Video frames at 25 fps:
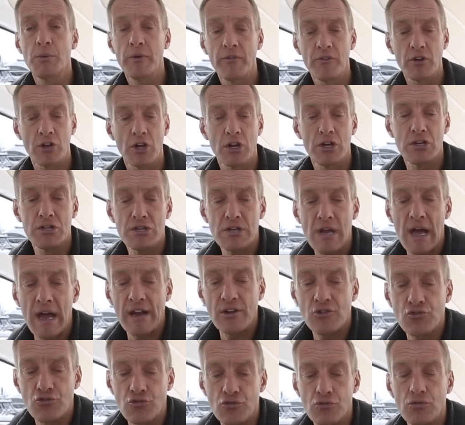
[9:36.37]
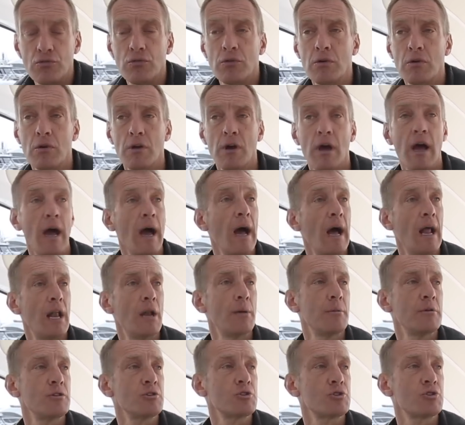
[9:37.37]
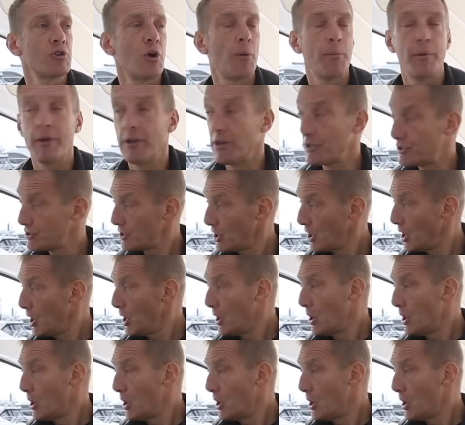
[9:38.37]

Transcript: we've got a natural element stopping us.